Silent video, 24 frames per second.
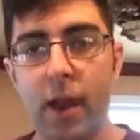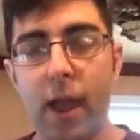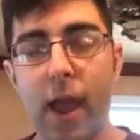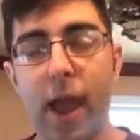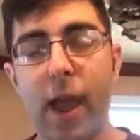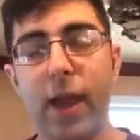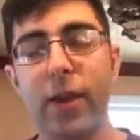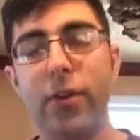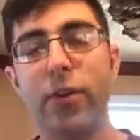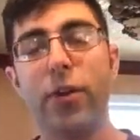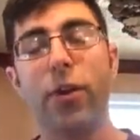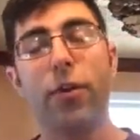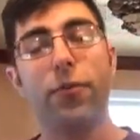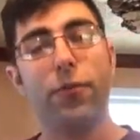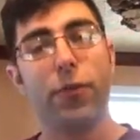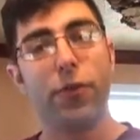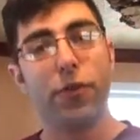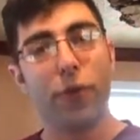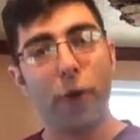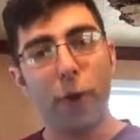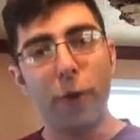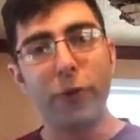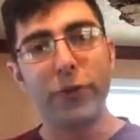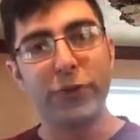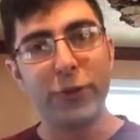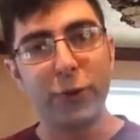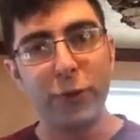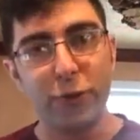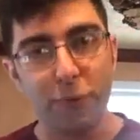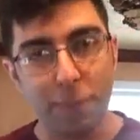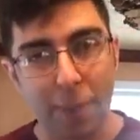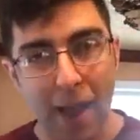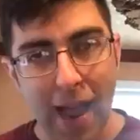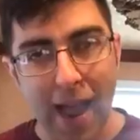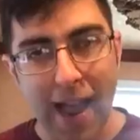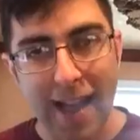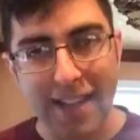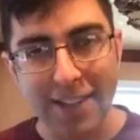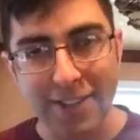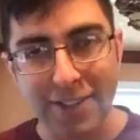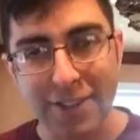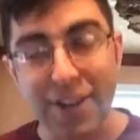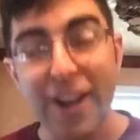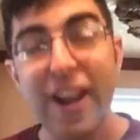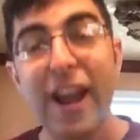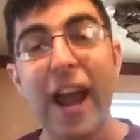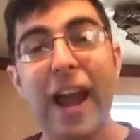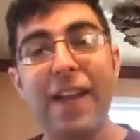And for those who have
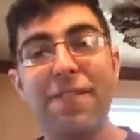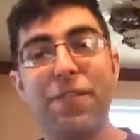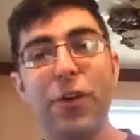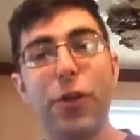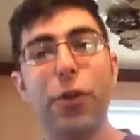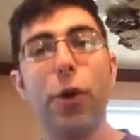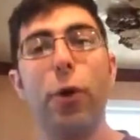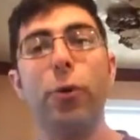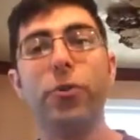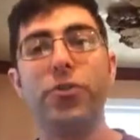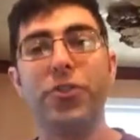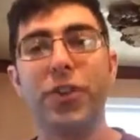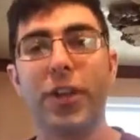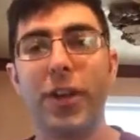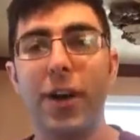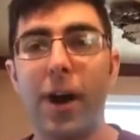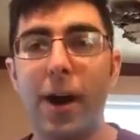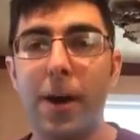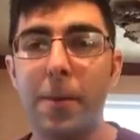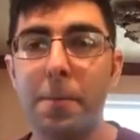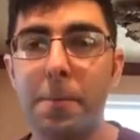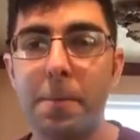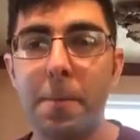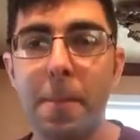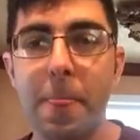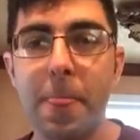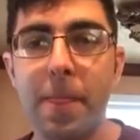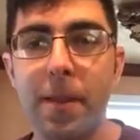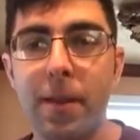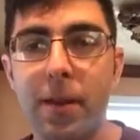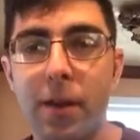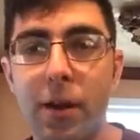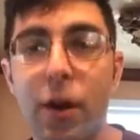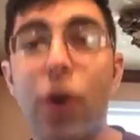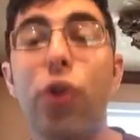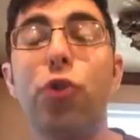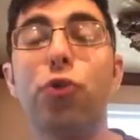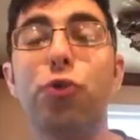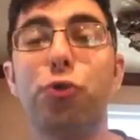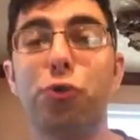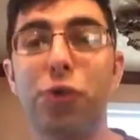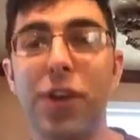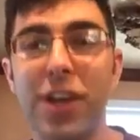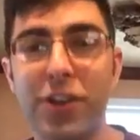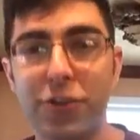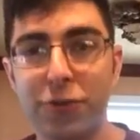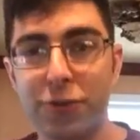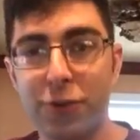passed, and for those to come,
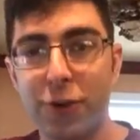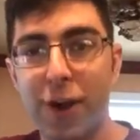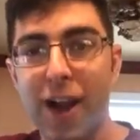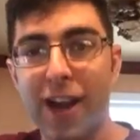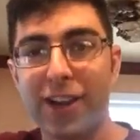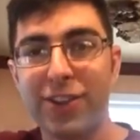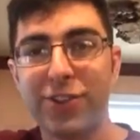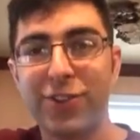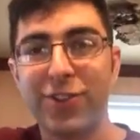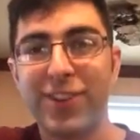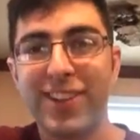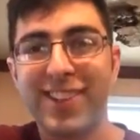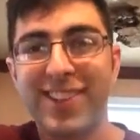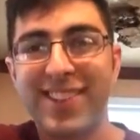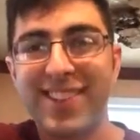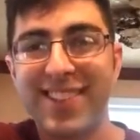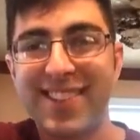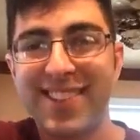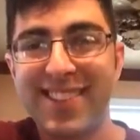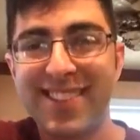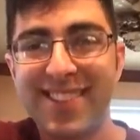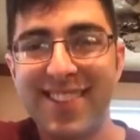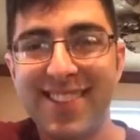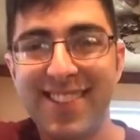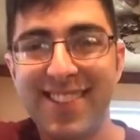reach for excellence.